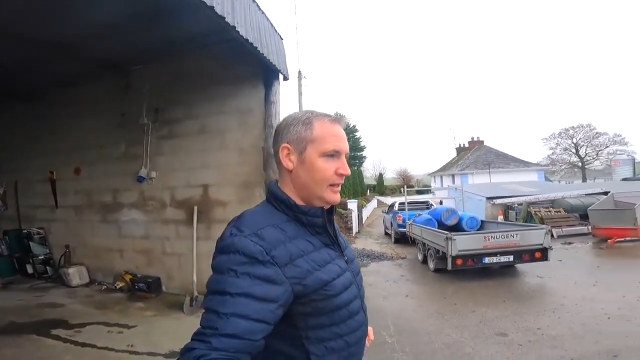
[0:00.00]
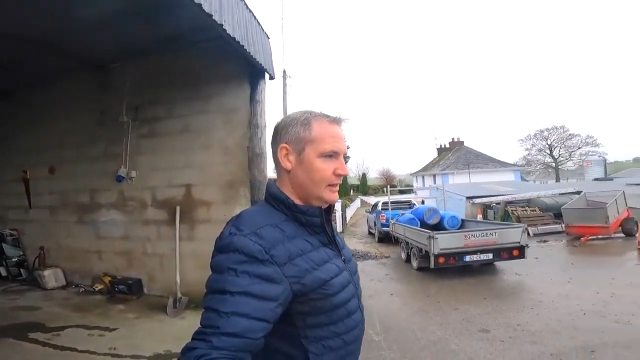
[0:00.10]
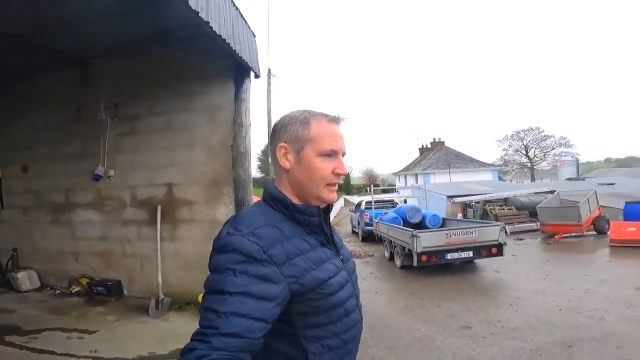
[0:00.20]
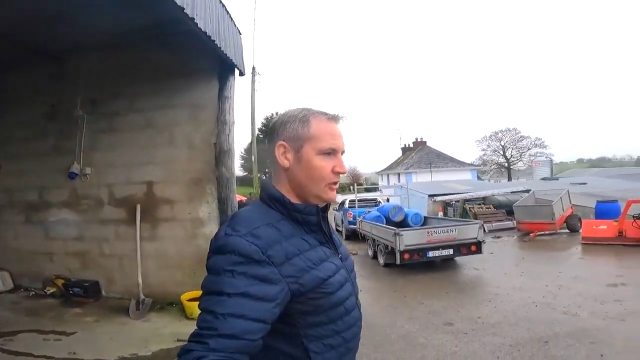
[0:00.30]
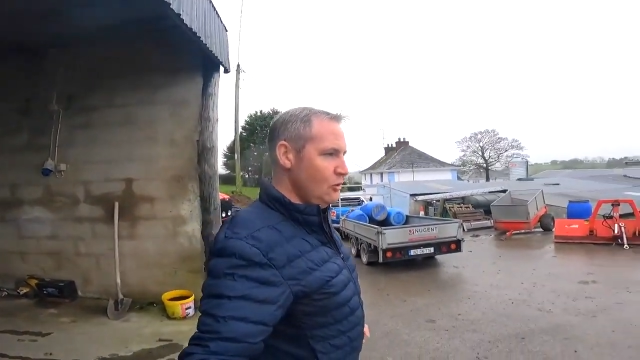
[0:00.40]

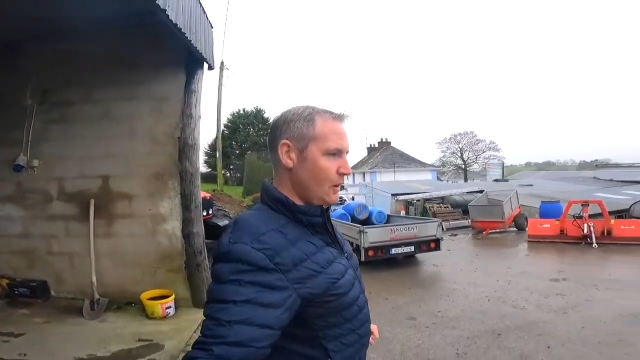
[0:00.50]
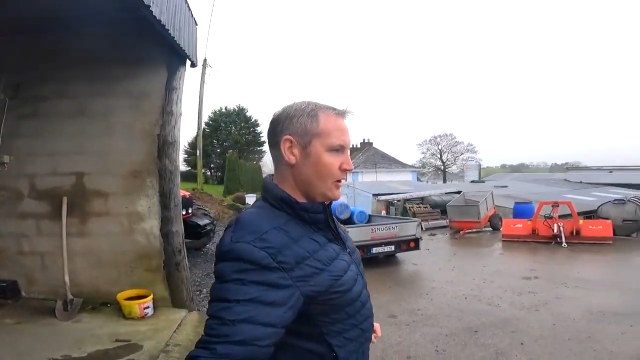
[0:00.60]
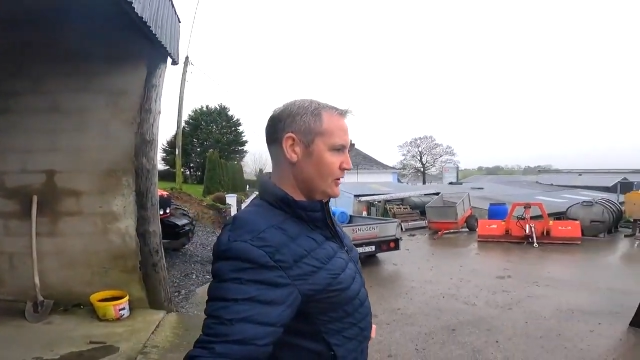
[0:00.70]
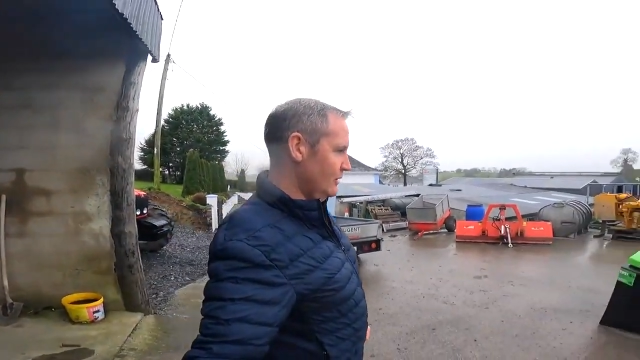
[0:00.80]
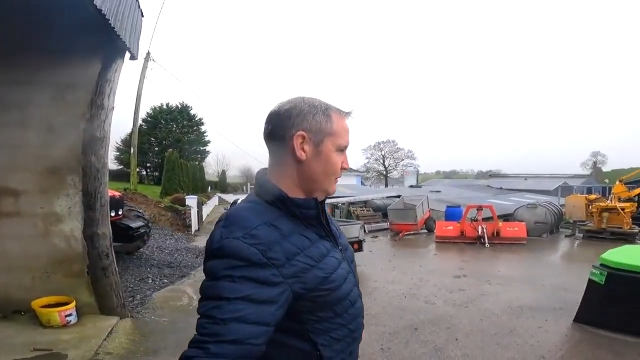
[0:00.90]
than the new
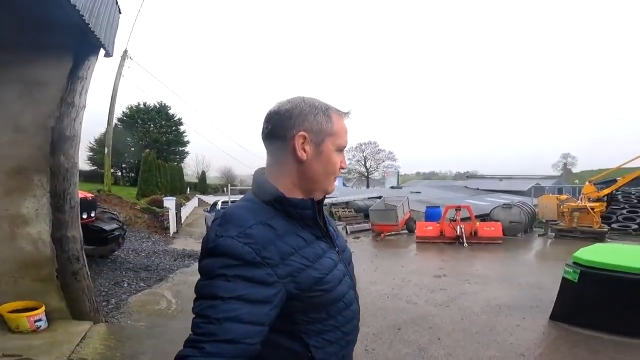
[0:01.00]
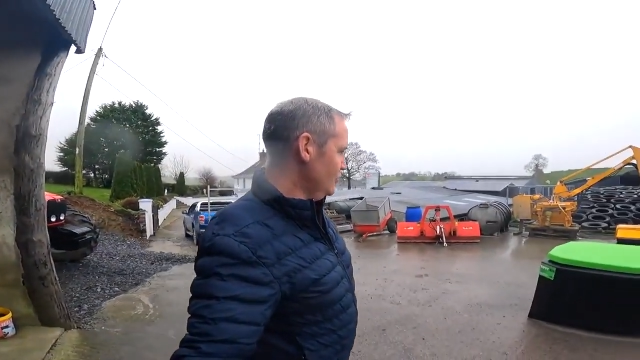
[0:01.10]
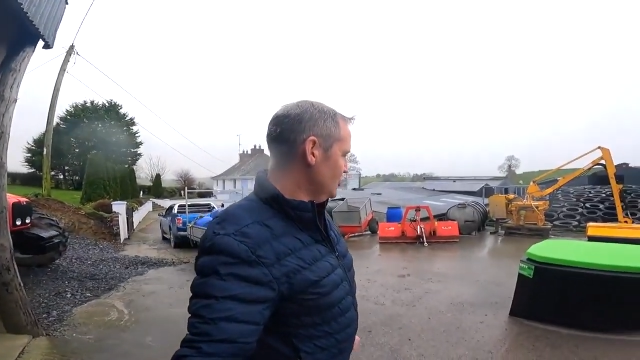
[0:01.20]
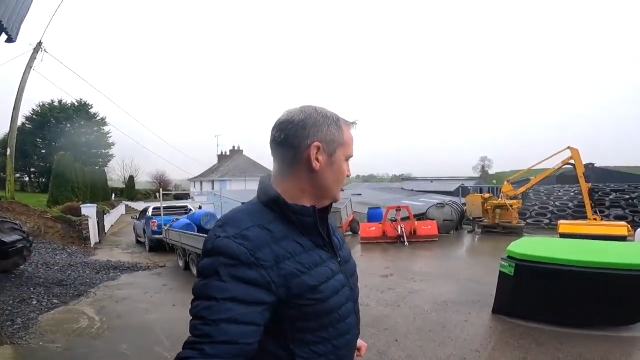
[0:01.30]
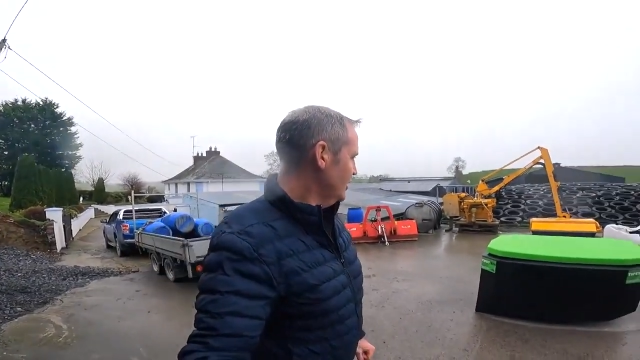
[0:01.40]
product that we've
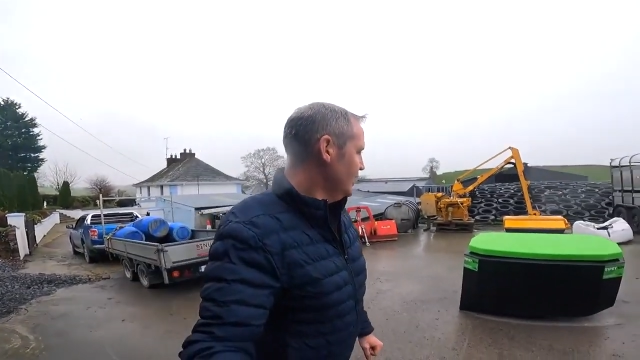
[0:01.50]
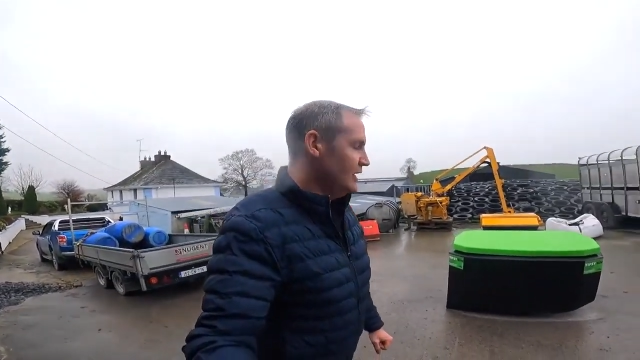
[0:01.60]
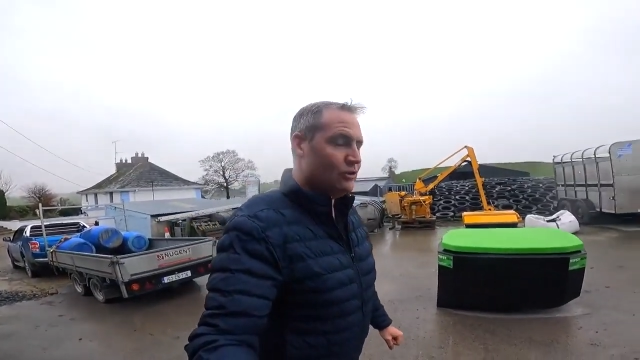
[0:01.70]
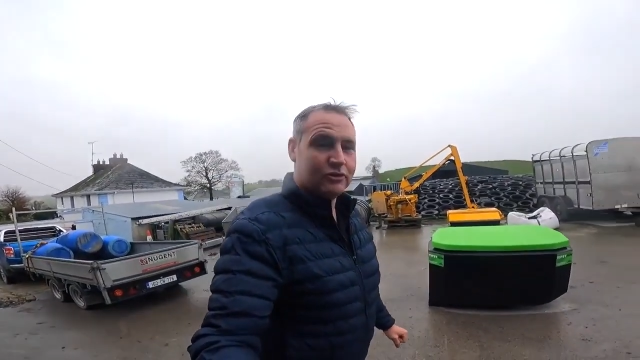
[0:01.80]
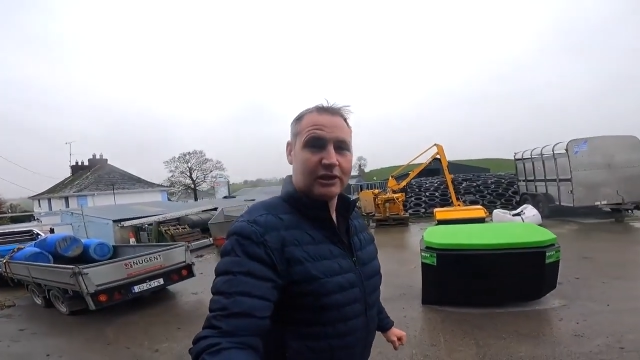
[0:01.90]
just
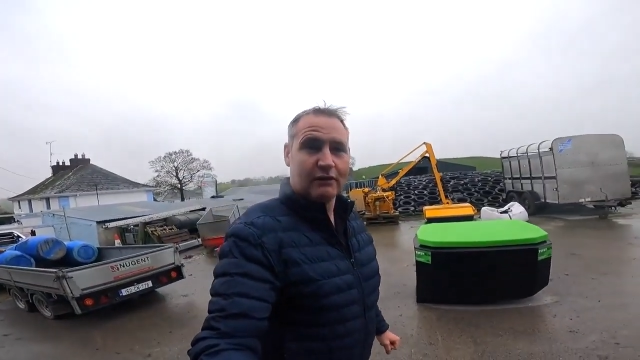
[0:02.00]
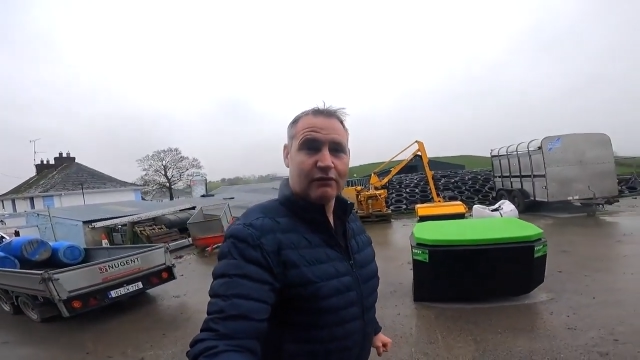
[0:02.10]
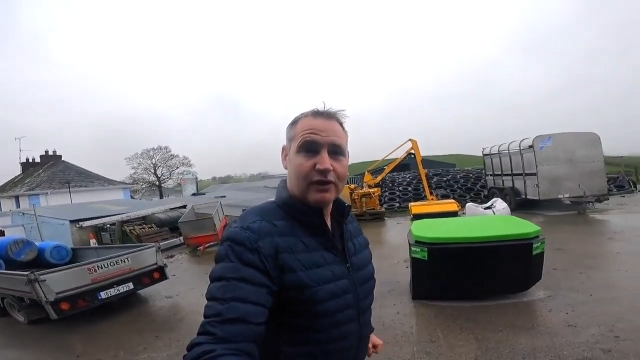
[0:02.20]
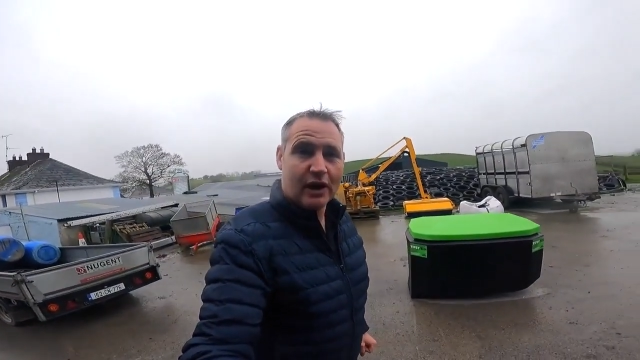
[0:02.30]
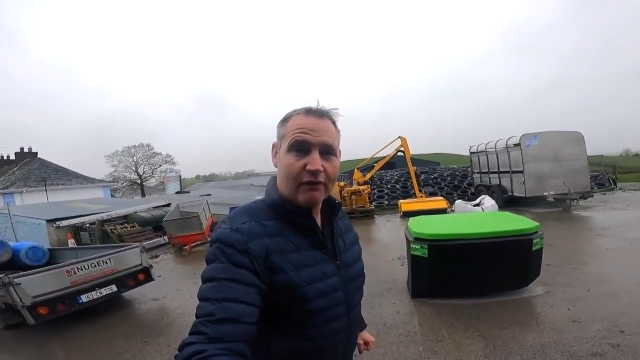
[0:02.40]
took
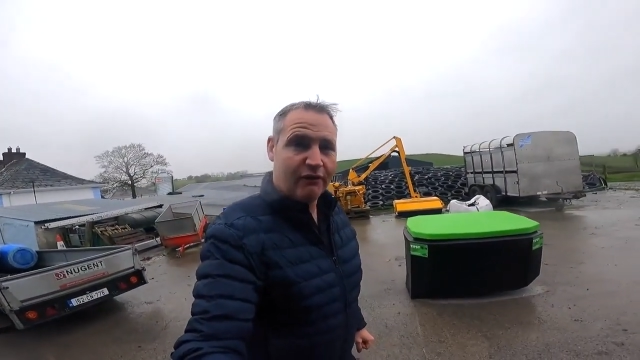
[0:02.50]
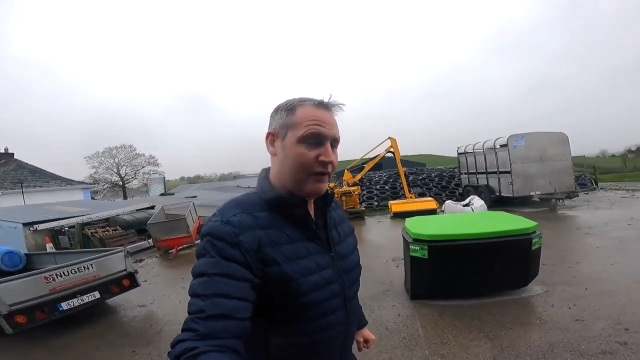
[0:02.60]
delivery of.